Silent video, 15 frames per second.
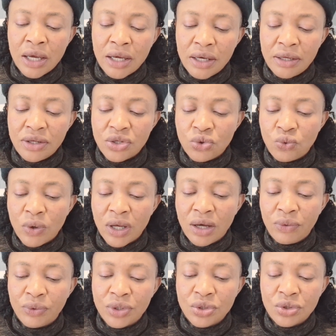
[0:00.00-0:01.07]
It is
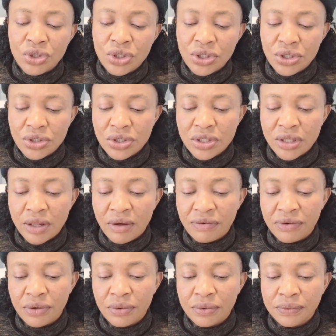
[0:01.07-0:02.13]
well with you, Jesus. Love
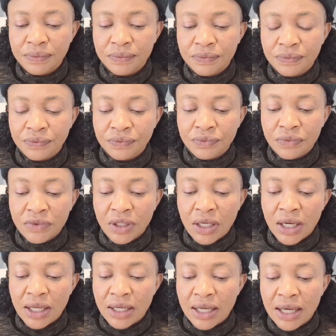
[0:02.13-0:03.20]
you.
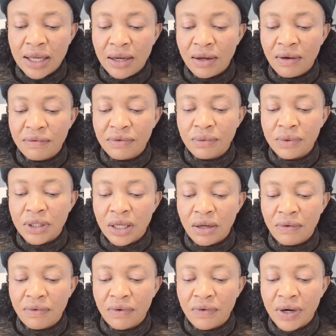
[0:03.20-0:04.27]
And I love you with the
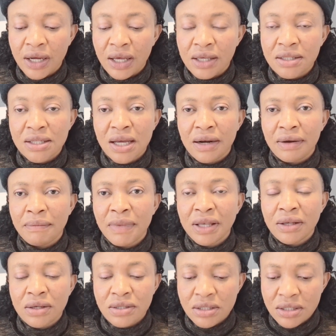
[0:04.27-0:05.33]
love of Christ. I remain
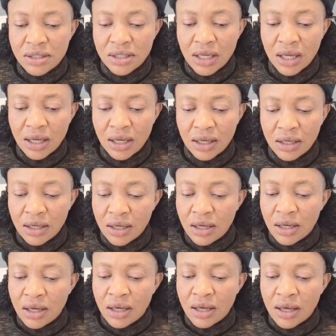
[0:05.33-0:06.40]
your sister,
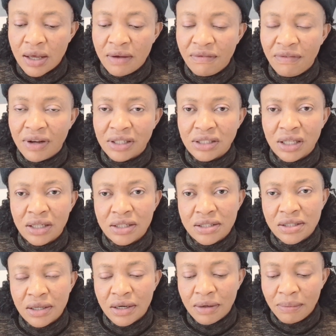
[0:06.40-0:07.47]
Evangelist
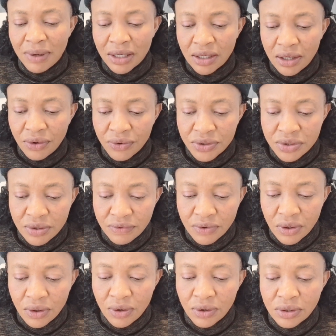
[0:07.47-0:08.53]
Sarah, by the grace of
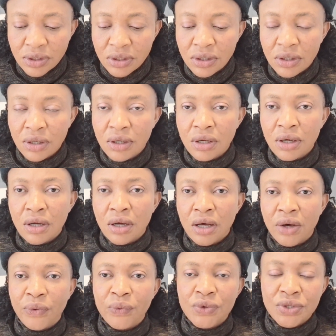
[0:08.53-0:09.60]
God.
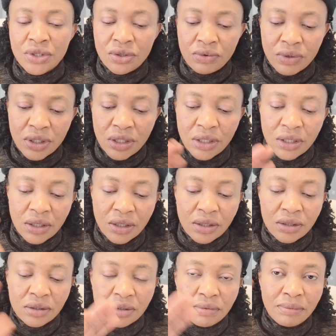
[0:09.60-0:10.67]
I will see you again.
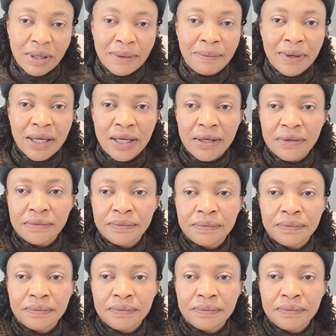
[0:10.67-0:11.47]
Bye-bye.